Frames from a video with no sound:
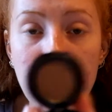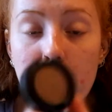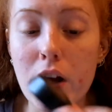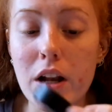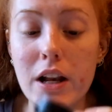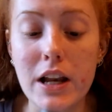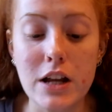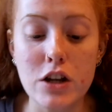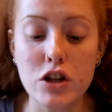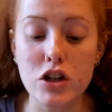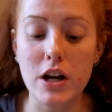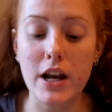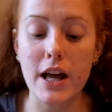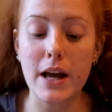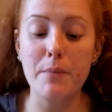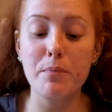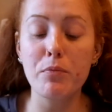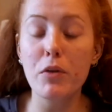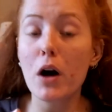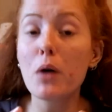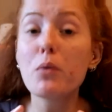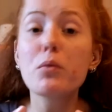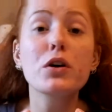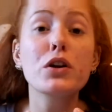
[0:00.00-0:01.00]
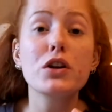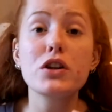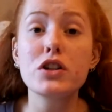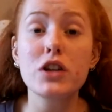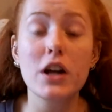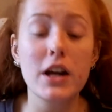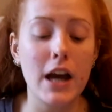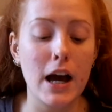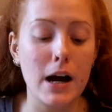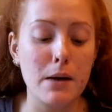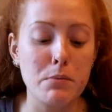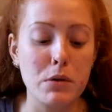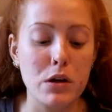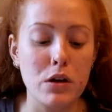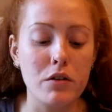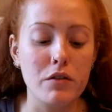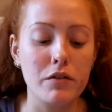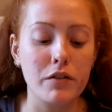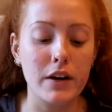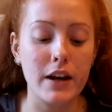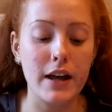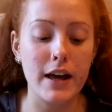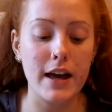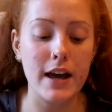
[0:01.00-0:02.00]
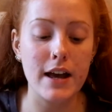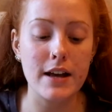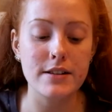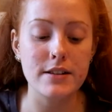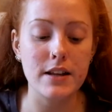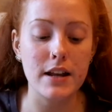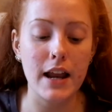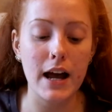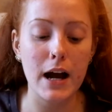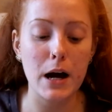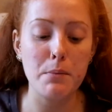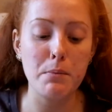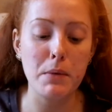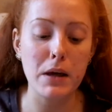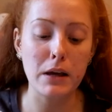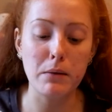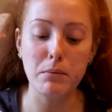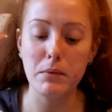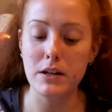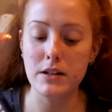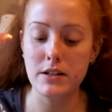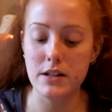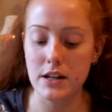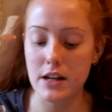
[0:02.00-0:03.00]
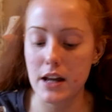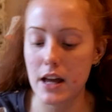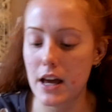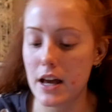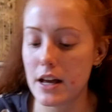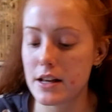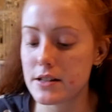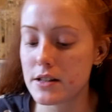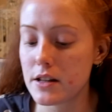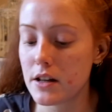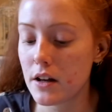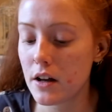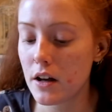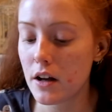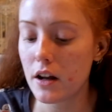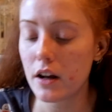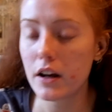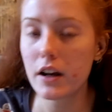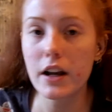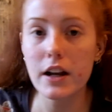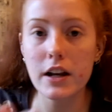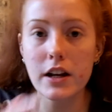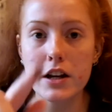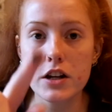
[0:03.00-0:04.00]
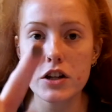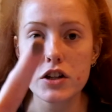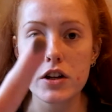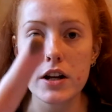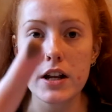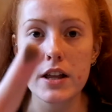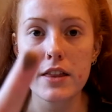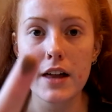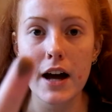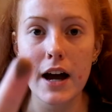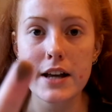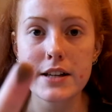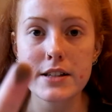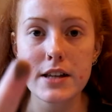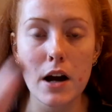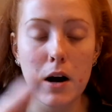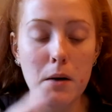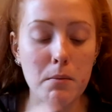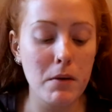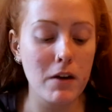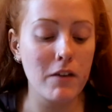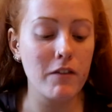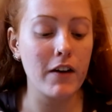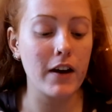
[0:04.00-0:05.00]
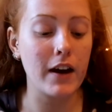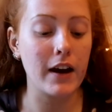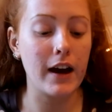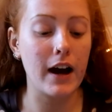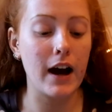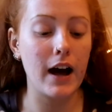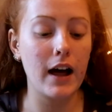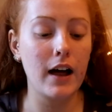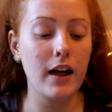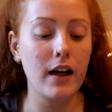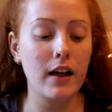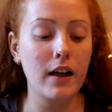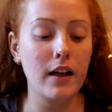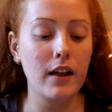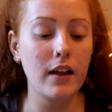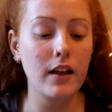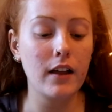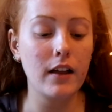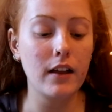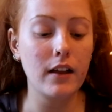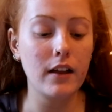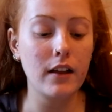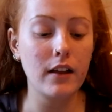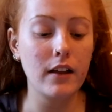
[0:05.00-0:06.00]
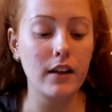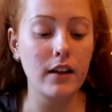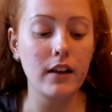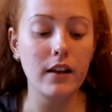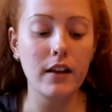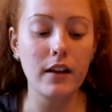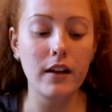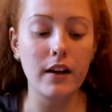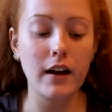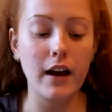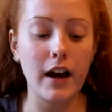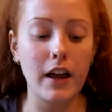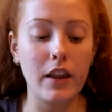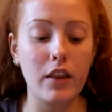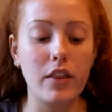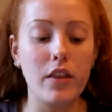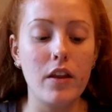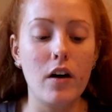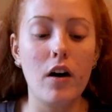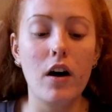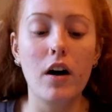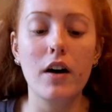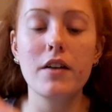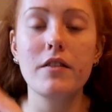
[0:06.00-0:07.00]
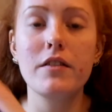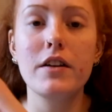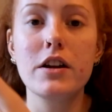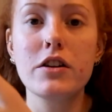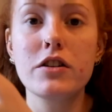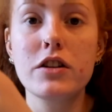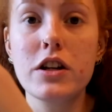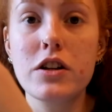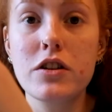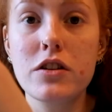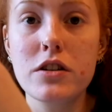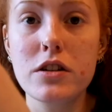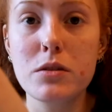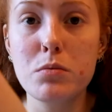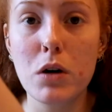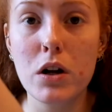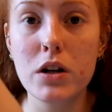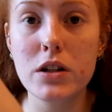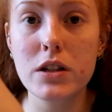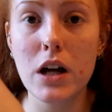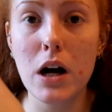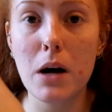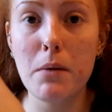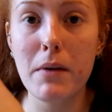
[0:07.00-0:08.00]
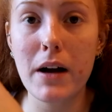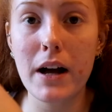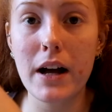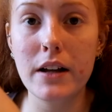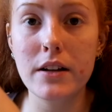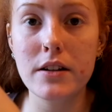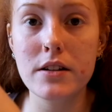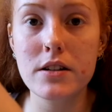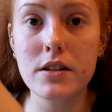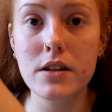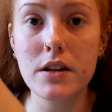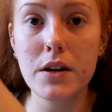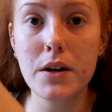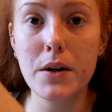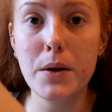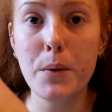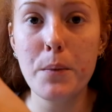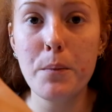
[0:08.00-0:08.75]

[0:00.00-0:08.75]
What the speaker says: No, literally, I'm going to show you how beautiful it is and how pigmented it is. Literally, that is it on my finger. I literally just swatched that on my hand.